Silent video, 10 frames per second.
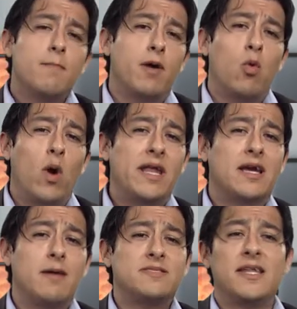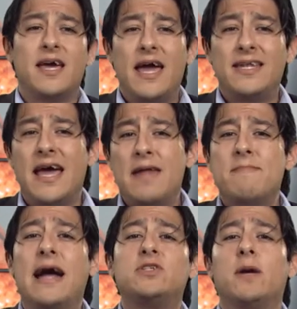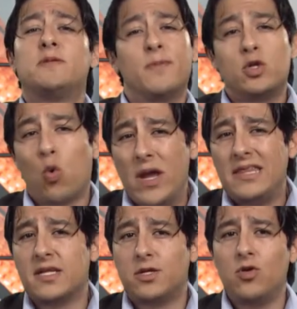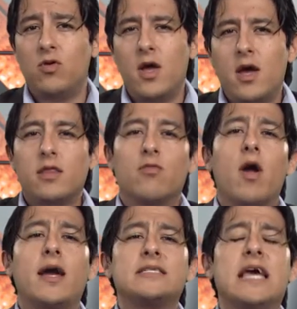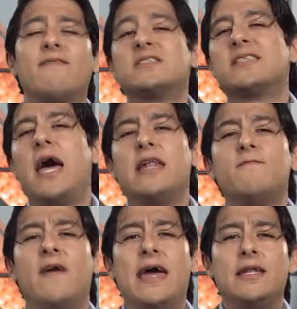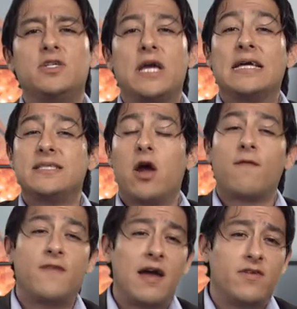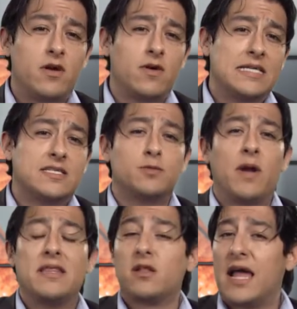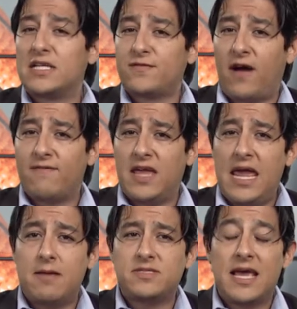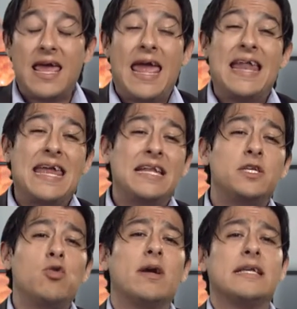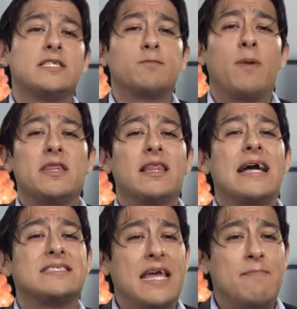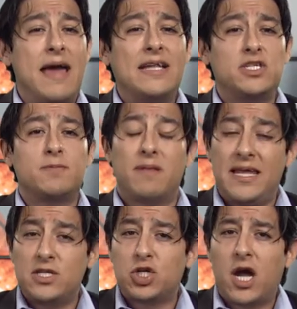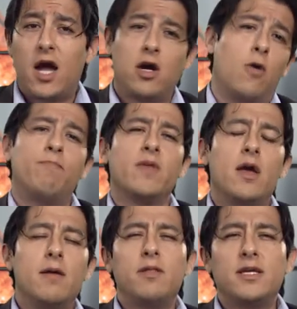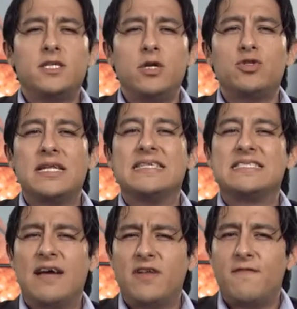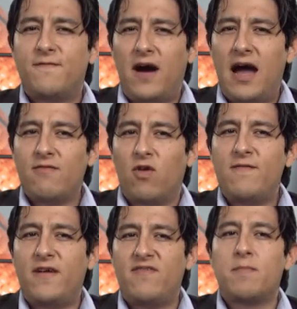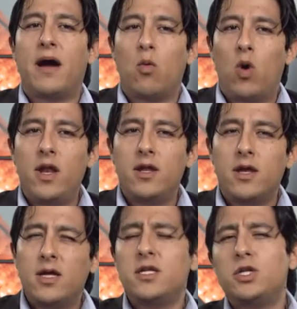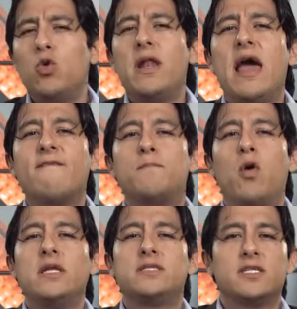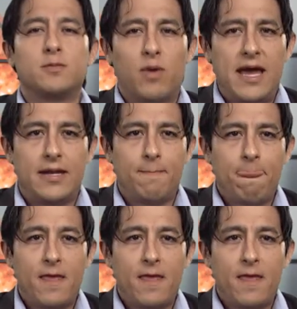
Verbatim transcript: But when it comes to the head-to-head matchups between the two, the Rockets have a slight advantage, as they are 5-0 against the spread in the last 5 games and 8-2 against the in the last 10 matches played in Chicago. Plus, Houston is 7-5 when favored by 1 to 2.5 points in the spread.